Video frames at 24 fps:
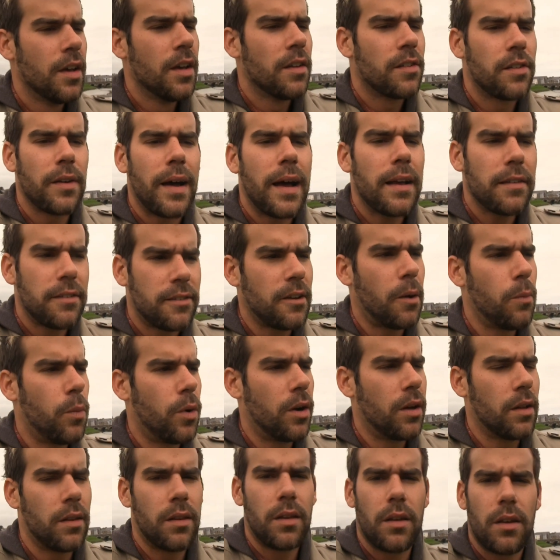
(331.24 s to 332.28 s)
so as
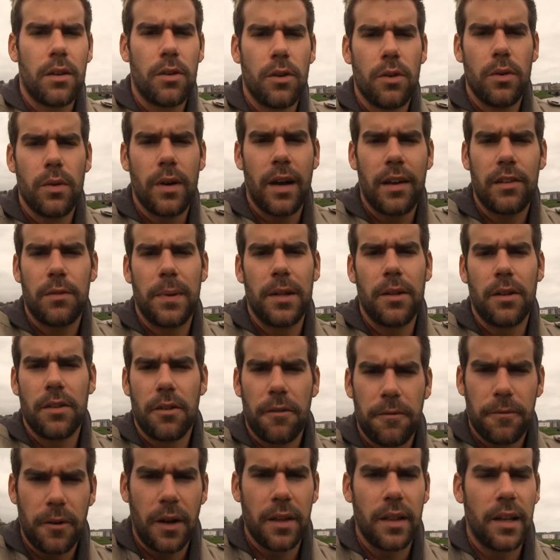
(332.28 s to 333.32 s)
someone who has been on
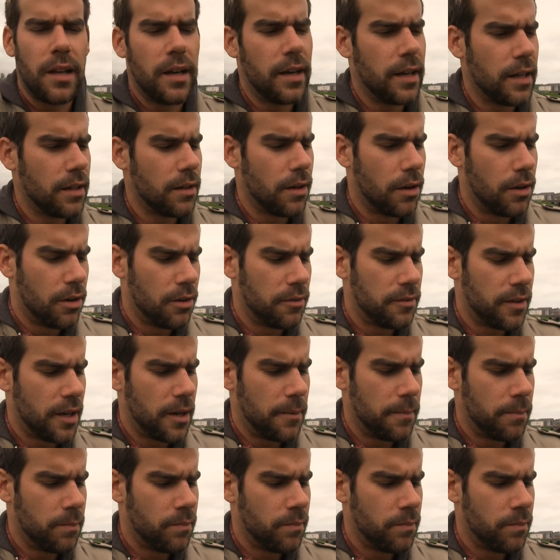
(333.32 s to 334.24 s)
the front line of